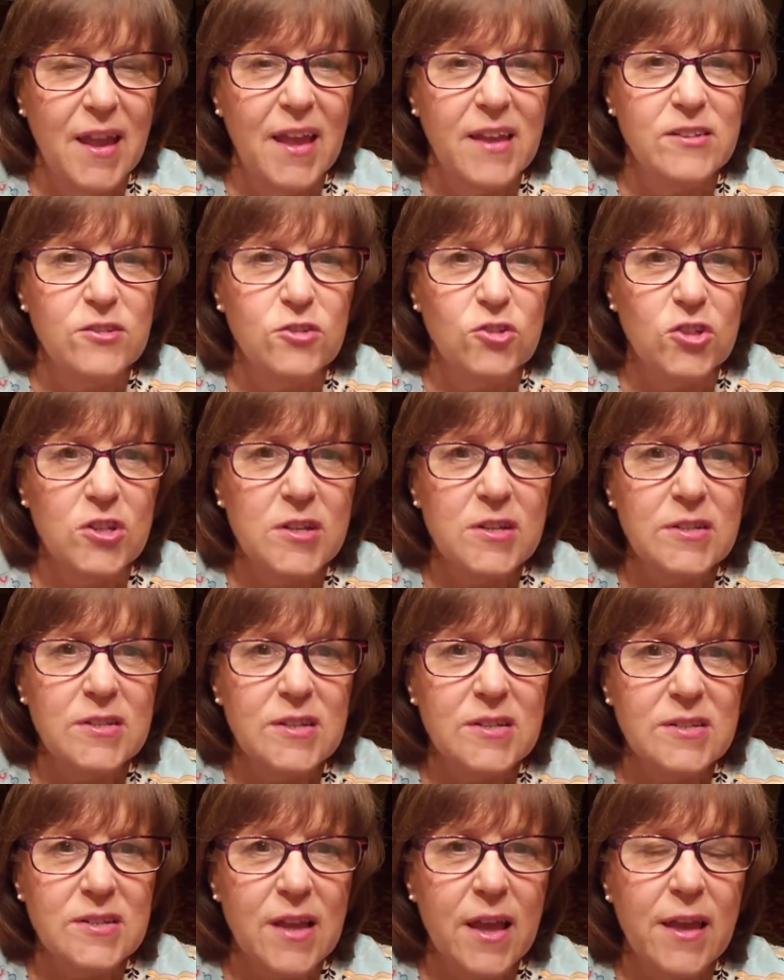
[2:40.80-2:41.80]
and
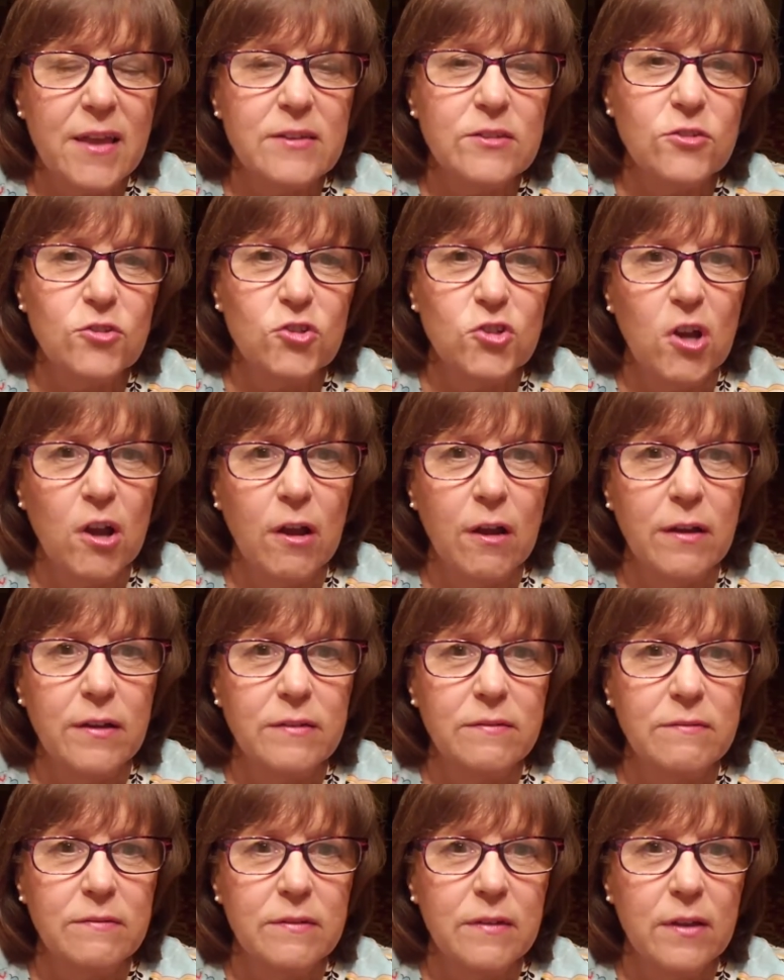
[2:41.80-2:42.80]
Jesus asked
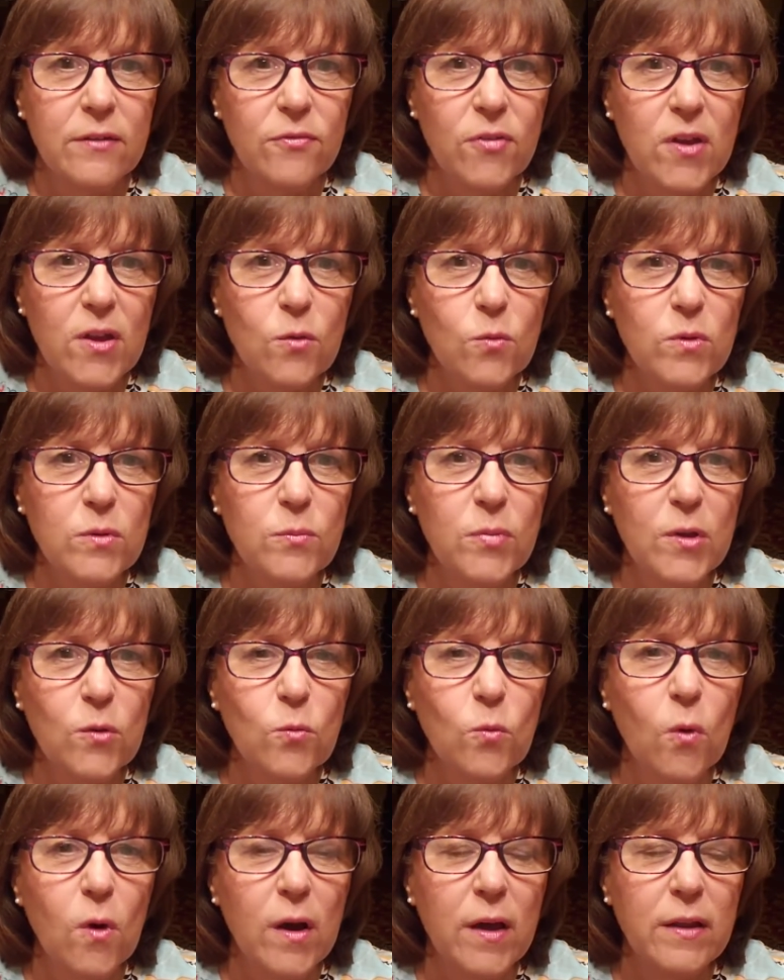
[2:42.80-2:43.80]
John if he would be
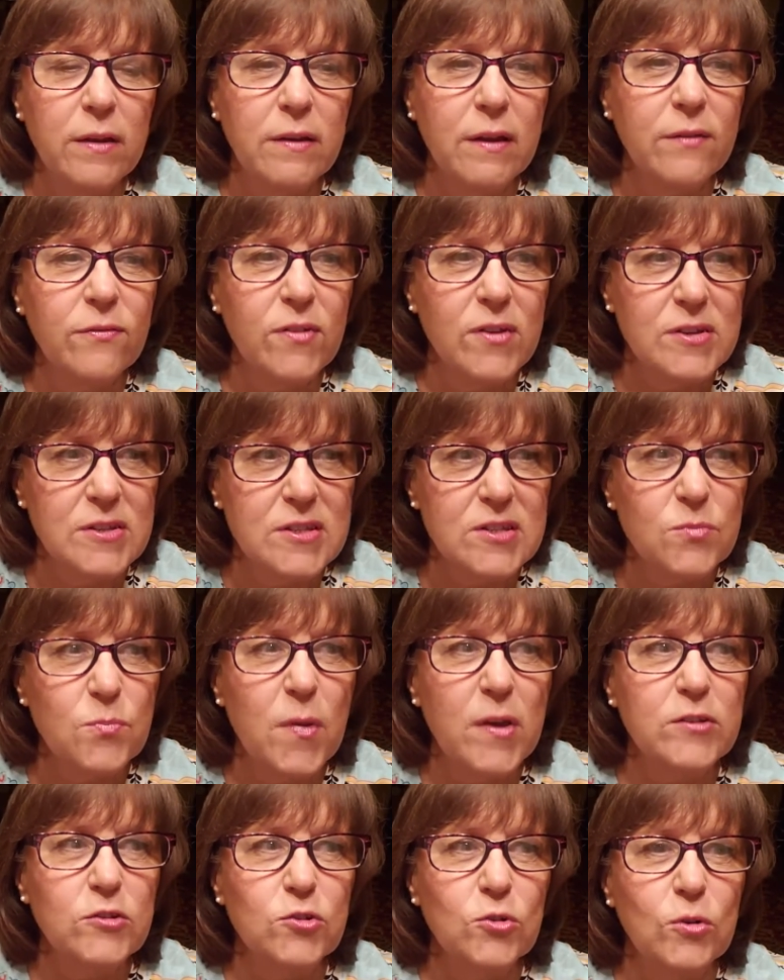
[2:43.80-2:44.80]
one of his
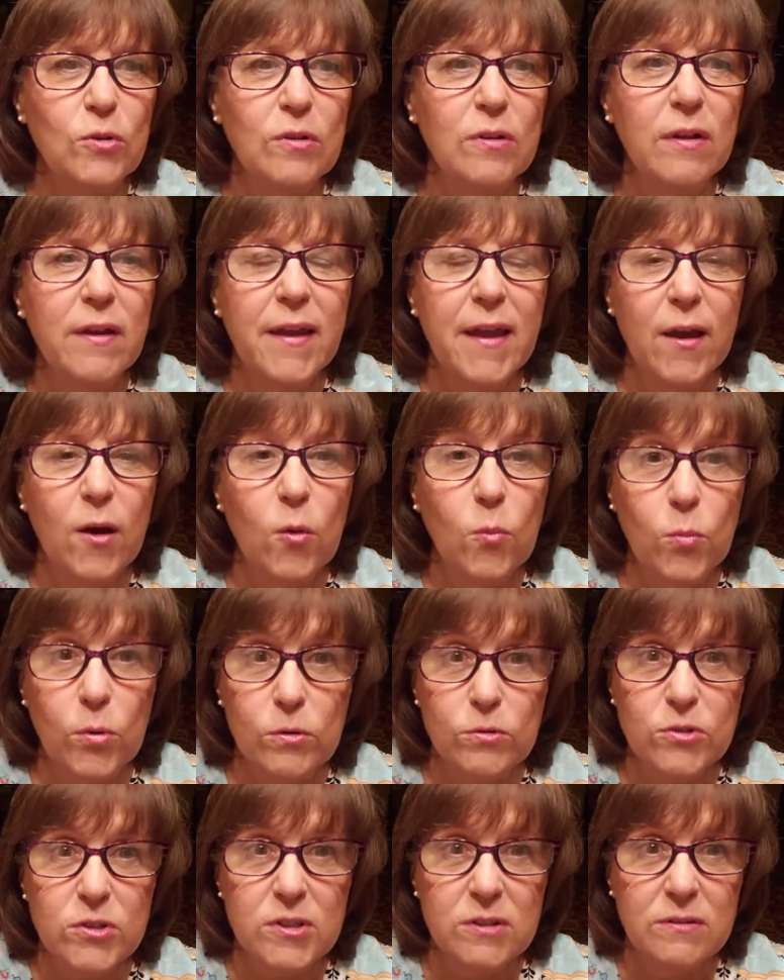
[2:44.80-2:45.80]
special
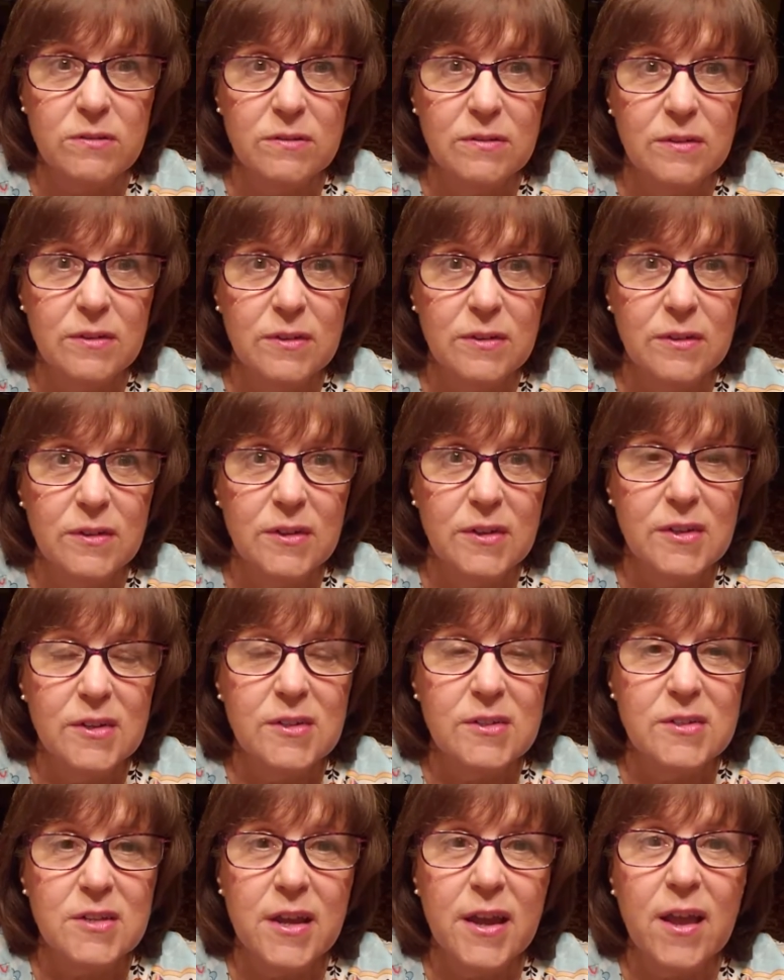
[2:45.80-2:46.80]
helpers
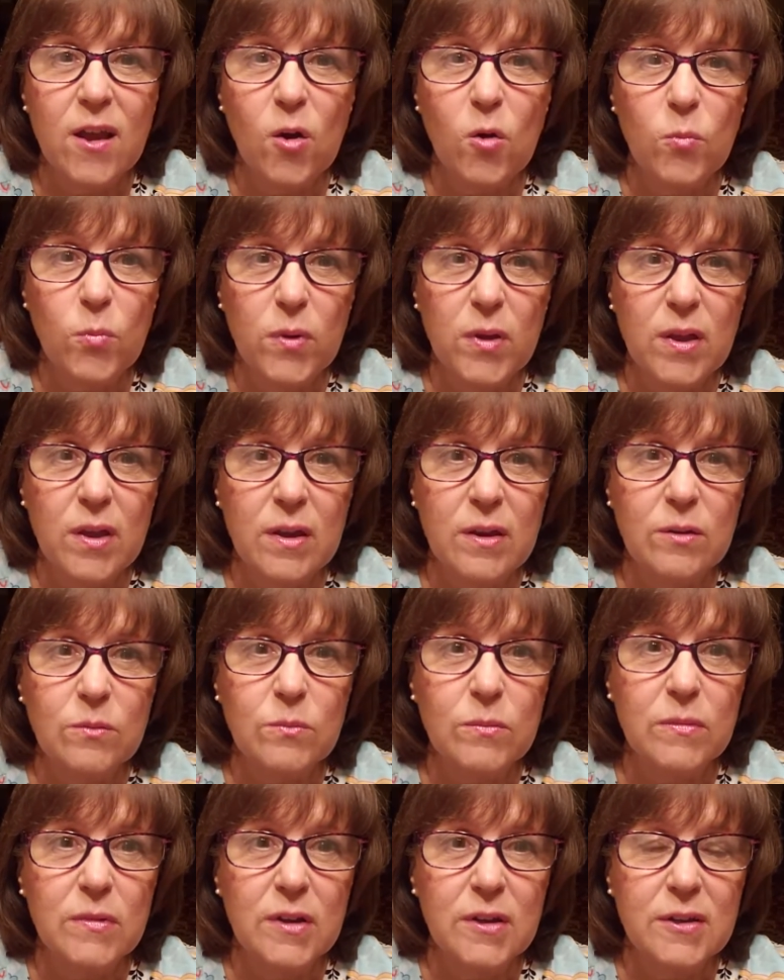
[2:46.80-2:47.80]
to help
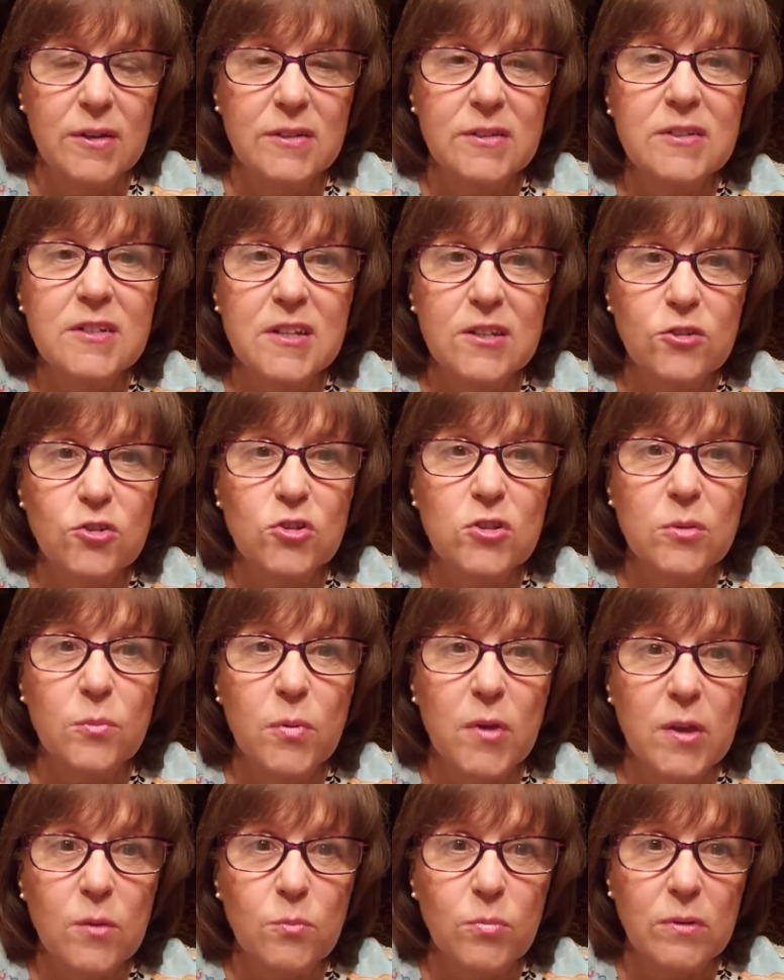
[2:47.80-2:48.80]
him teach the
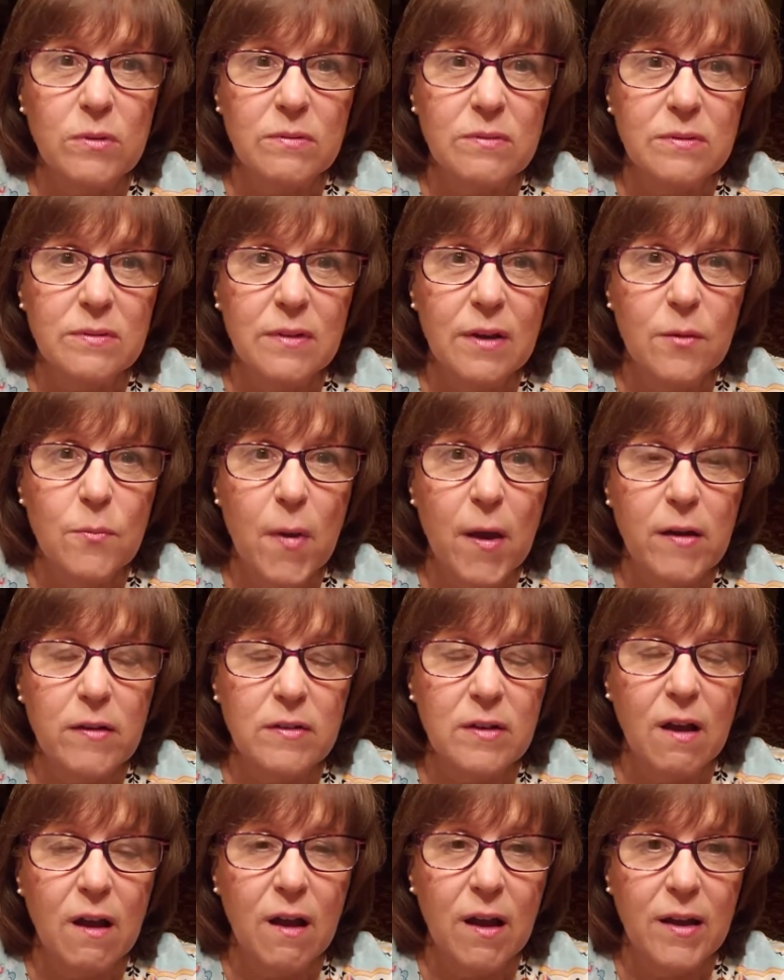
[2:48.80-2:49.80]
people
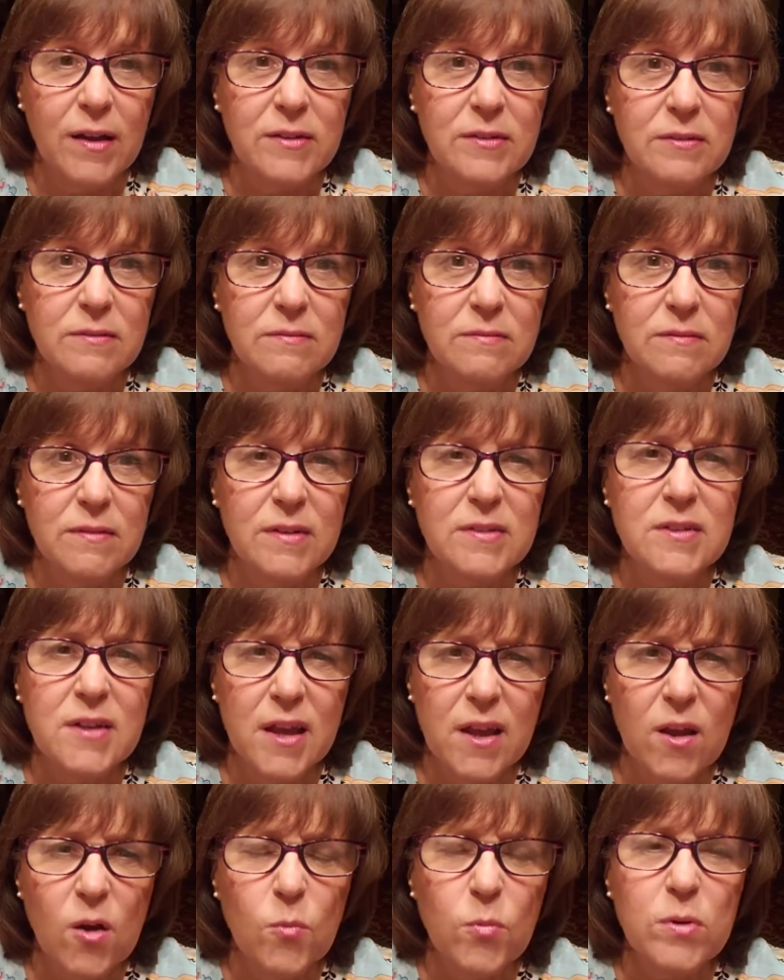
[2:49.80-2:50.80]
about God, and to
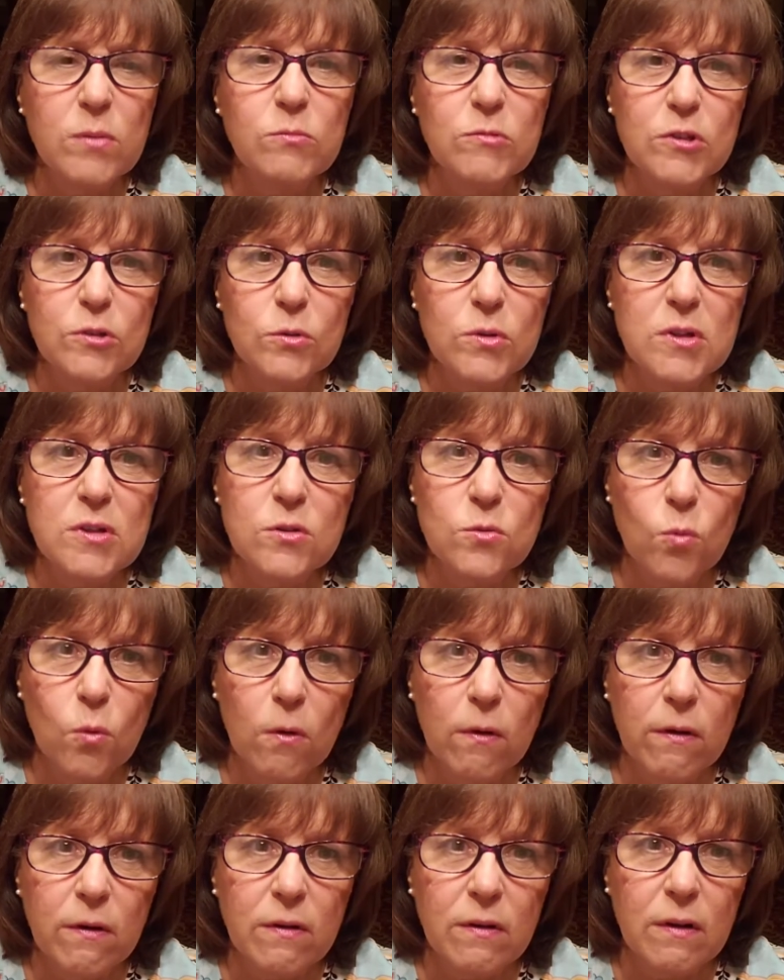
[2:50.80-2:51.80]
help him do his
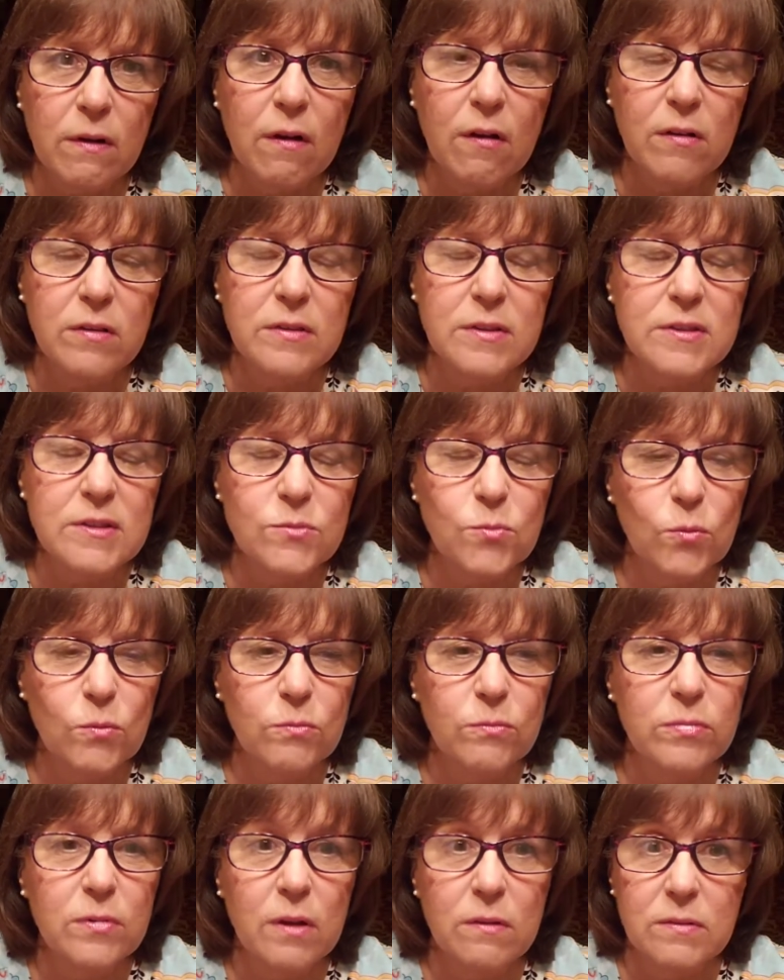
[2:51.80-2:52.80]
work on
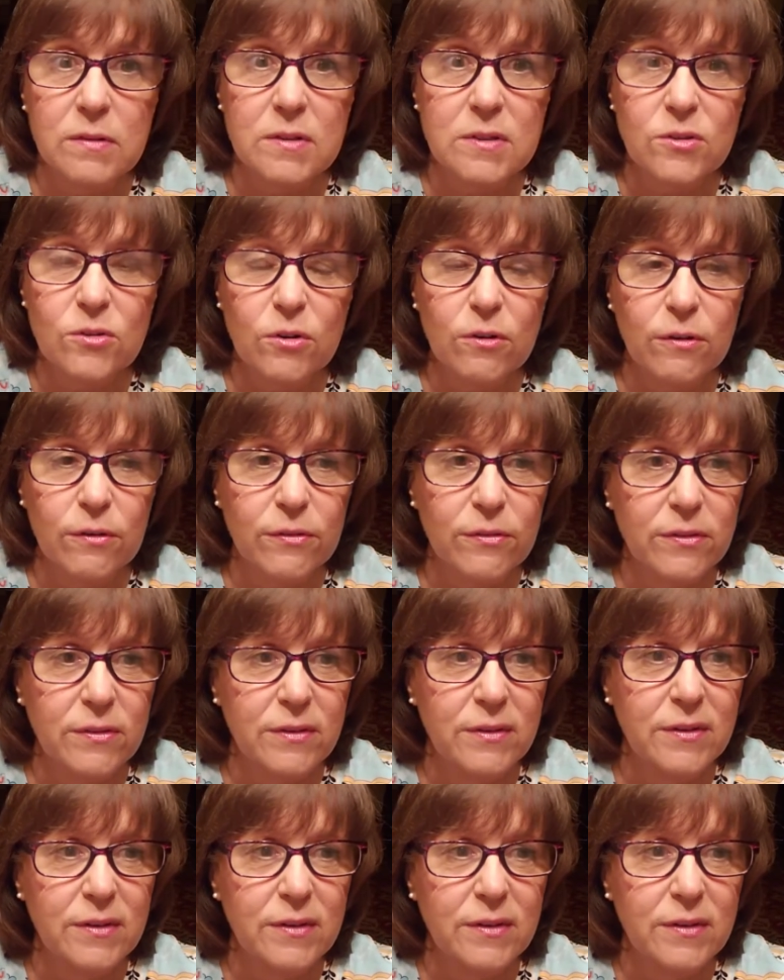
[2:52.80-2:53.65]
this earth.